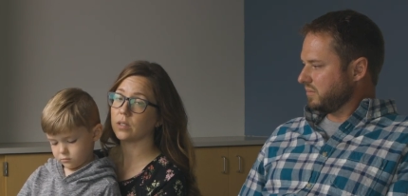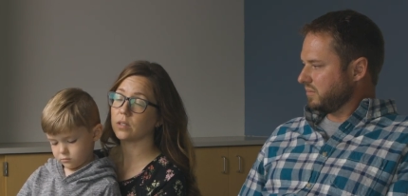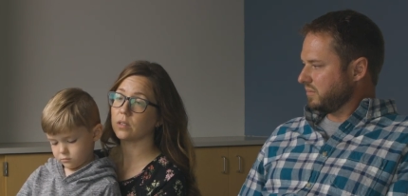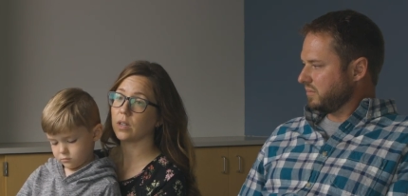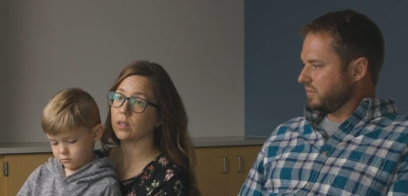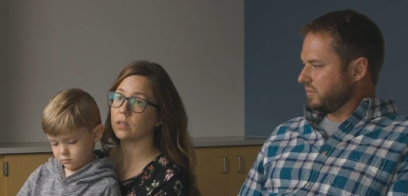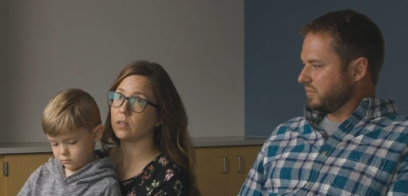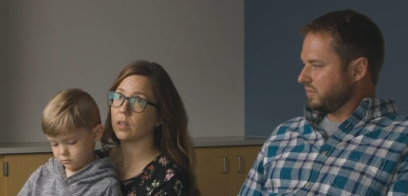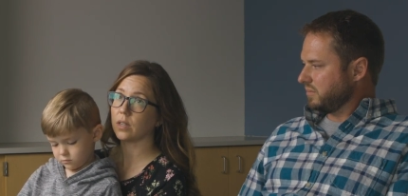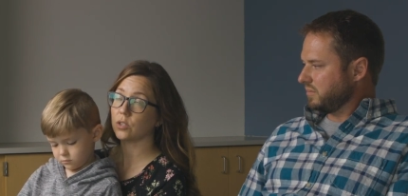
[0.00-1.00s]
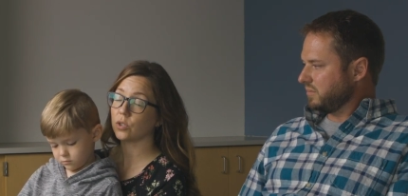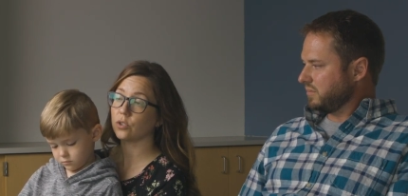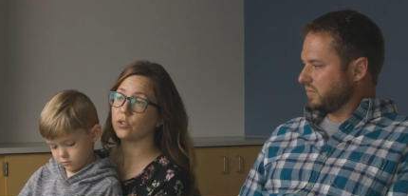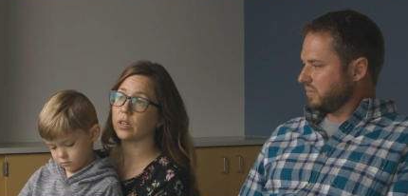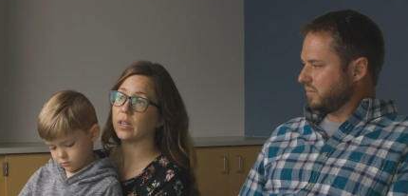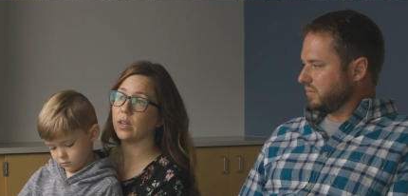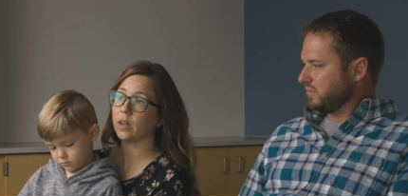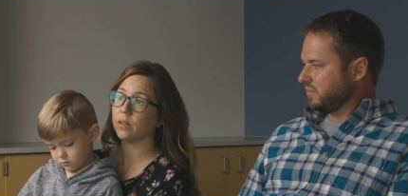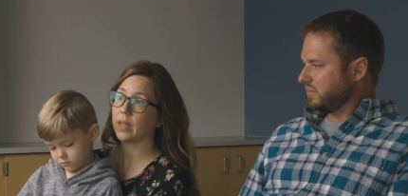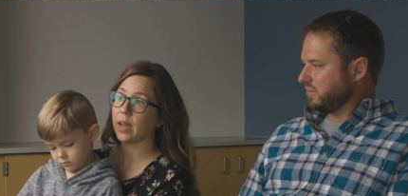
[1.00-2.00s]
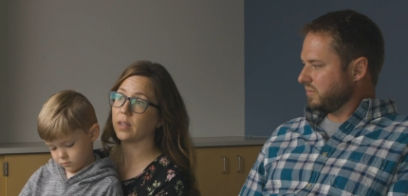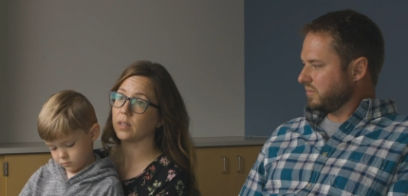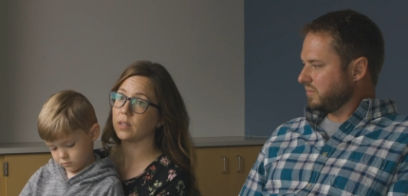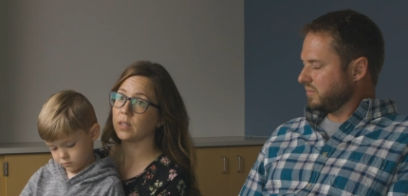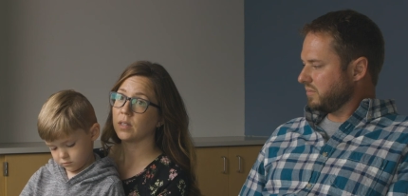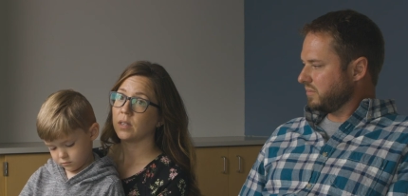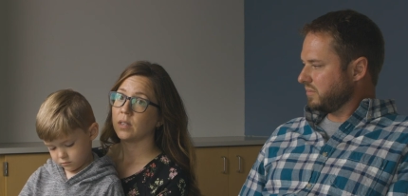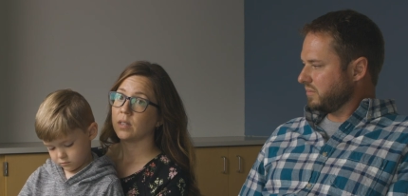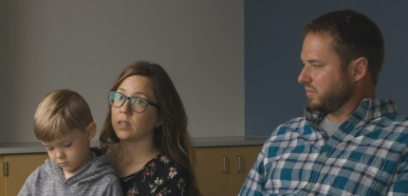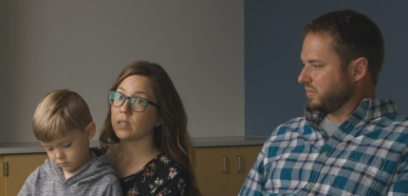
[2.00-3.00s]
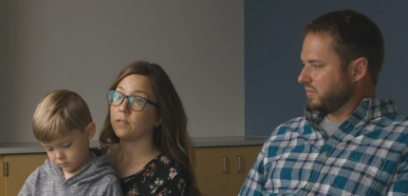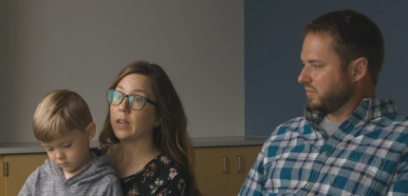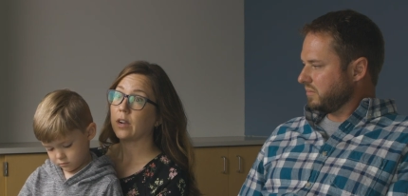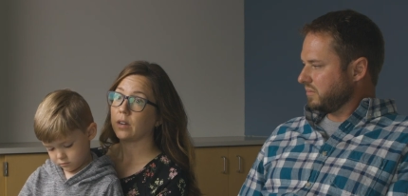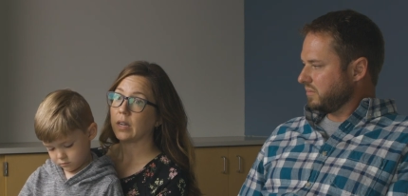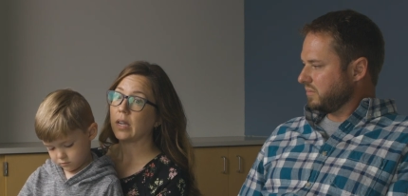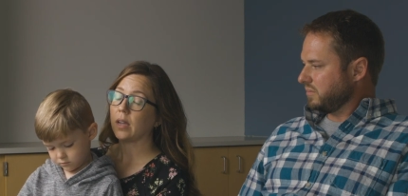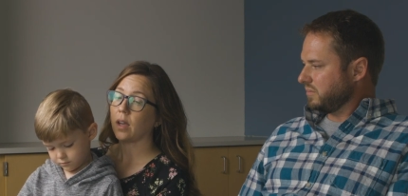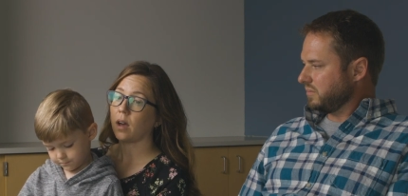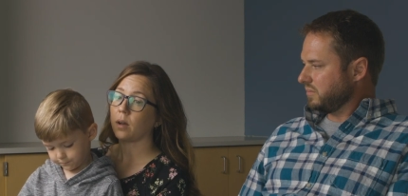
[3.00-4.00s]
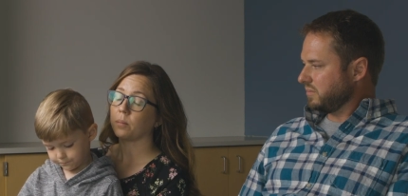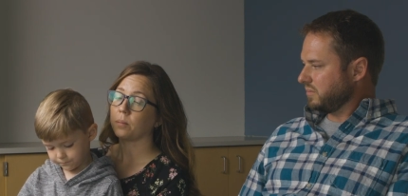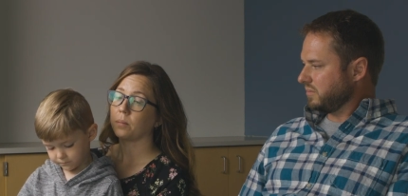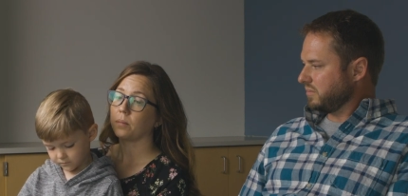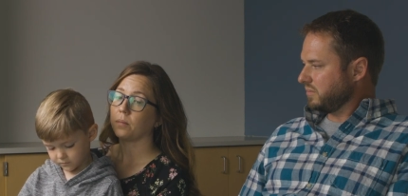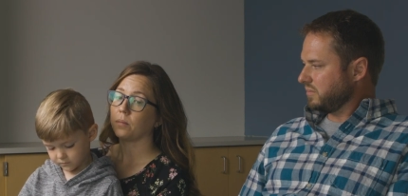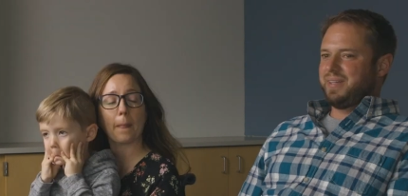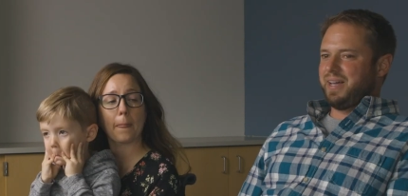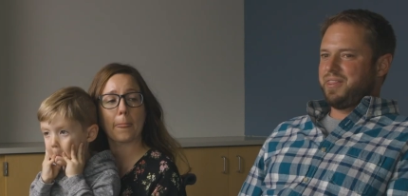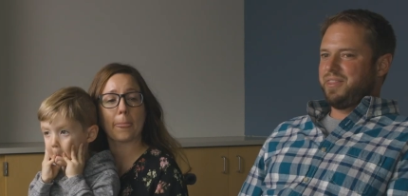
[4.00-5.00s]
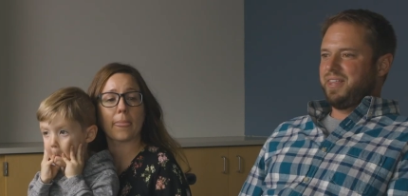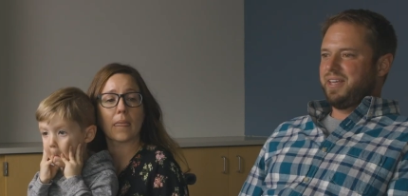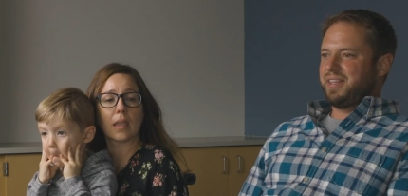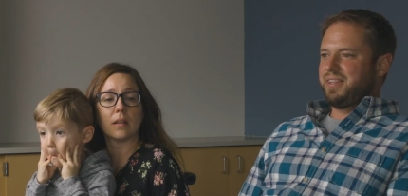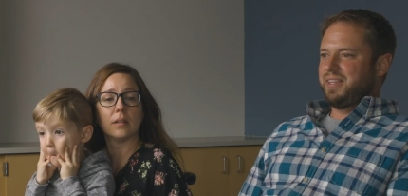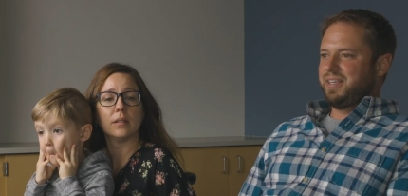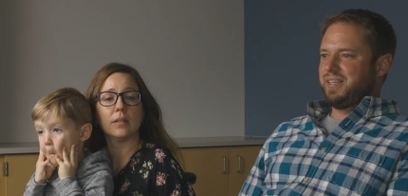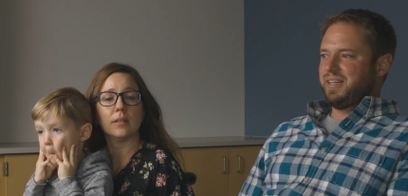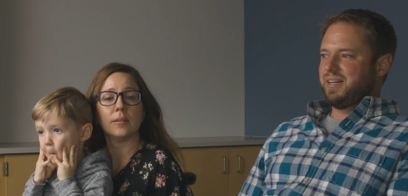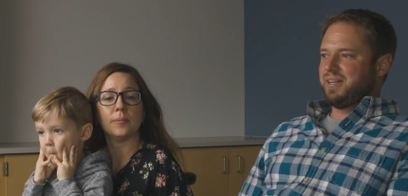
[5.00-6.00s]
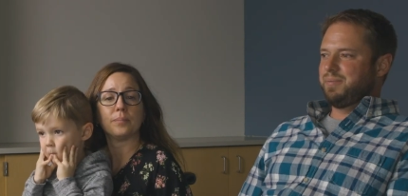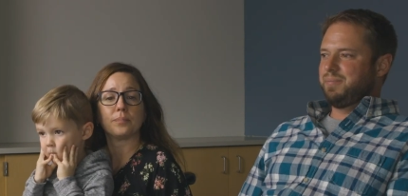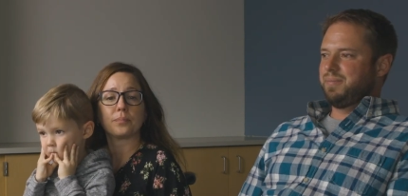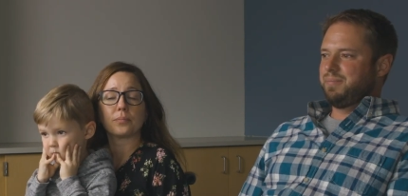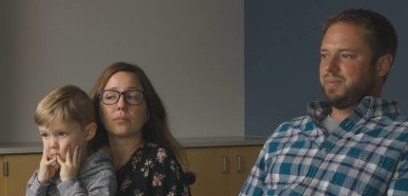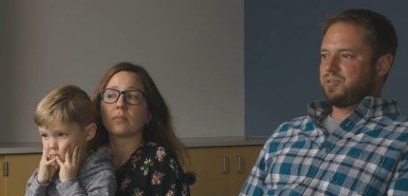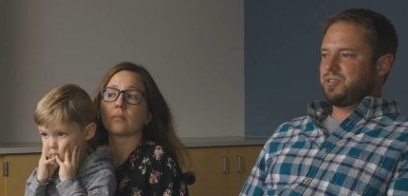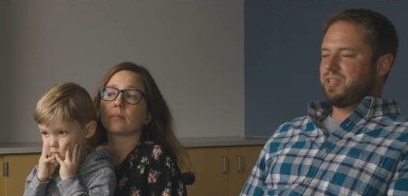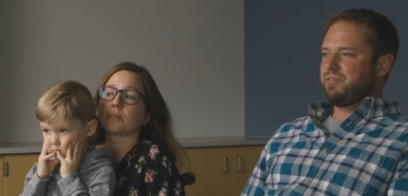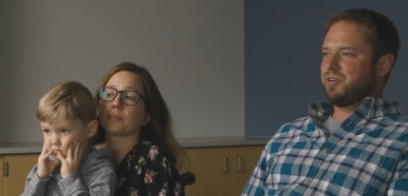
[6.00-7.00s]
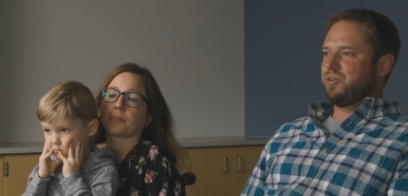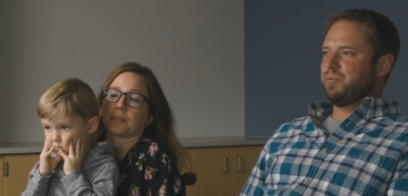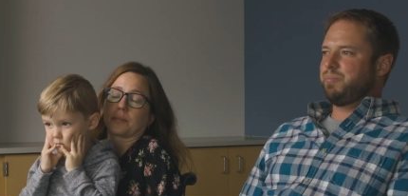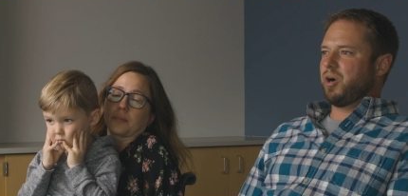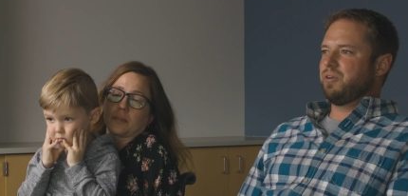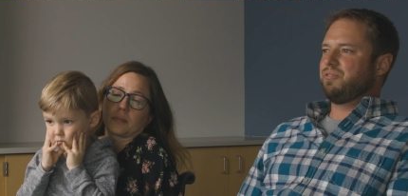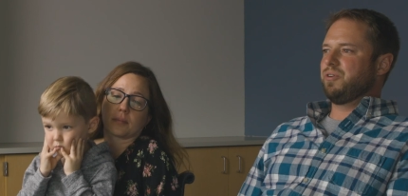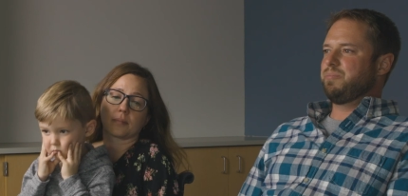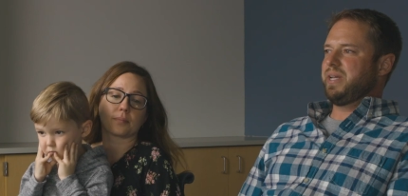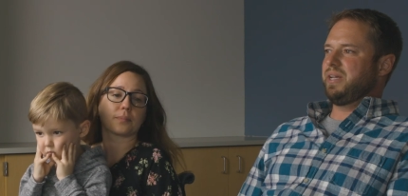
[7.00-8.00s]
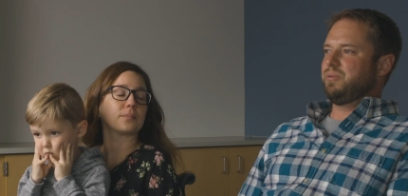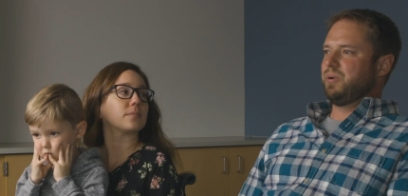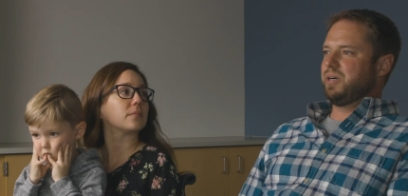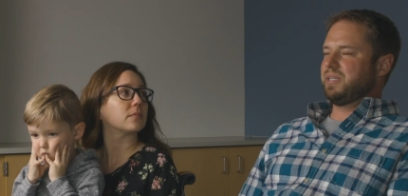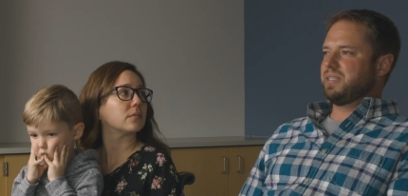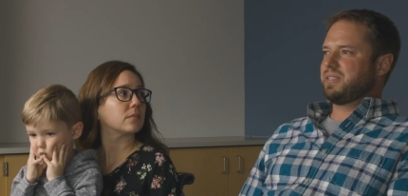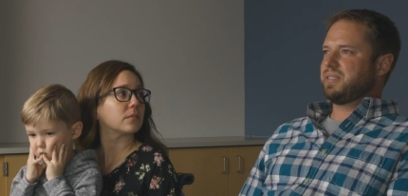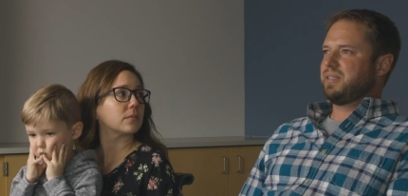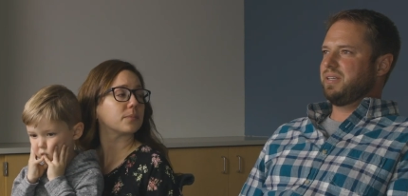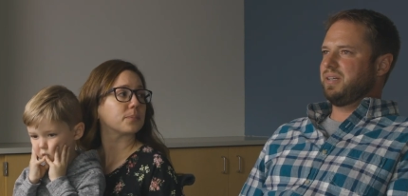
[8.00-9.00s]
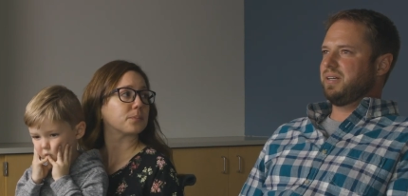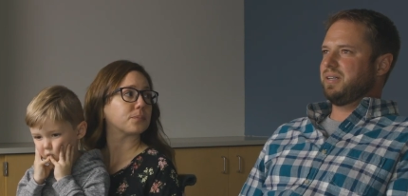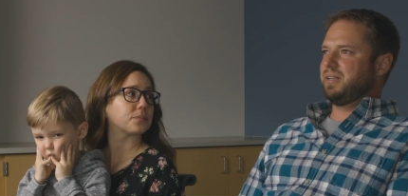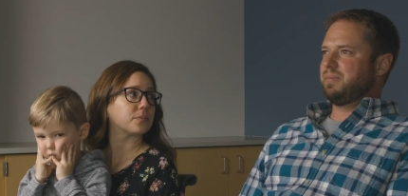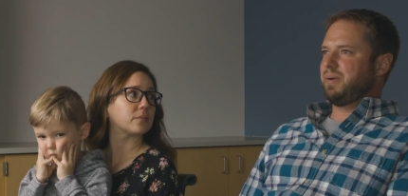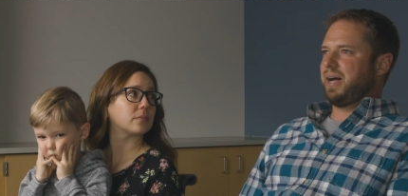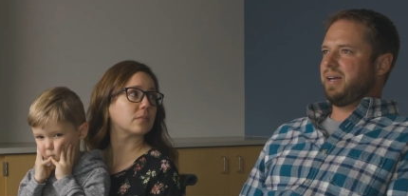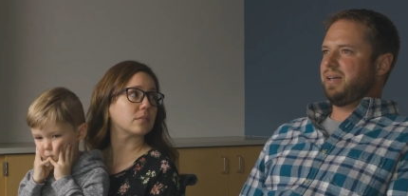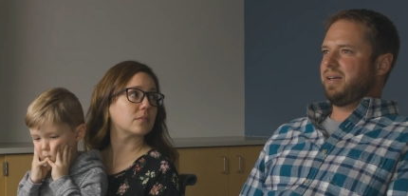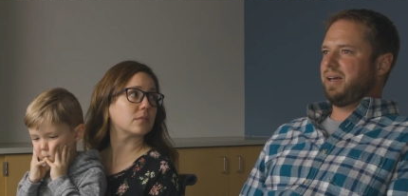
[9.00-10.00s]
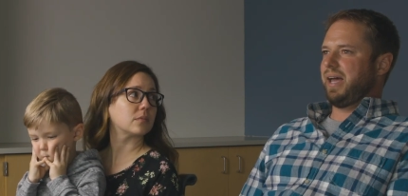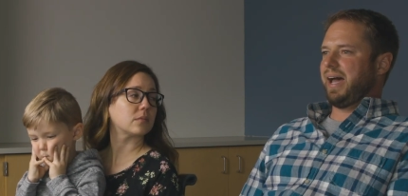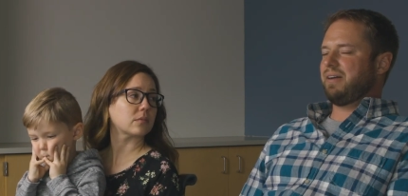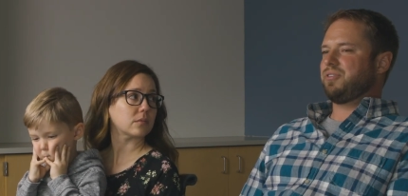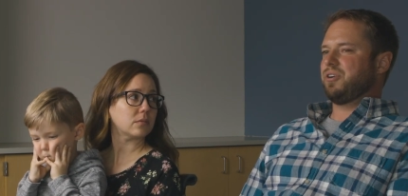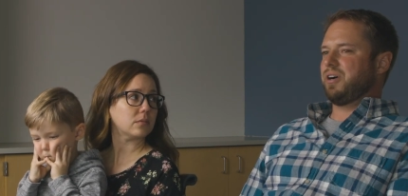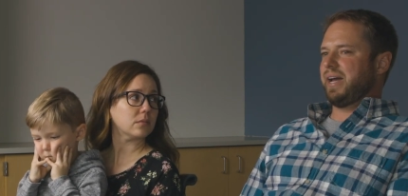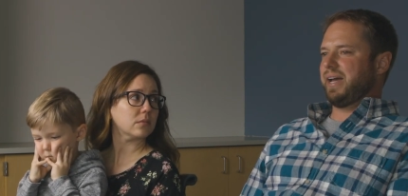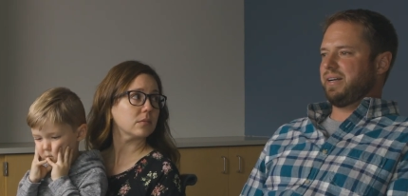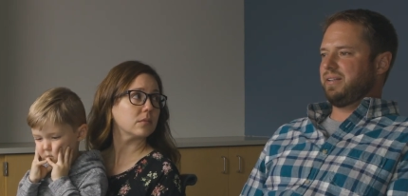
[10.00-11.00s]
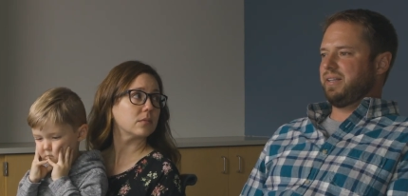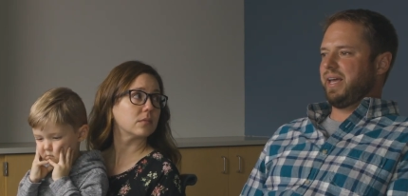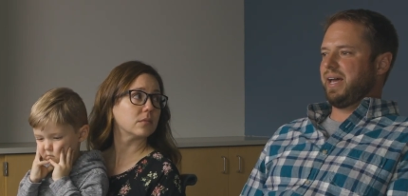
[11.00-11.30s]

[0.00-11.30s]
Speaker 1: a, a, a surgery of that severity. Um, I think
Speaker 2: the uh, most difficult part for me was after I had the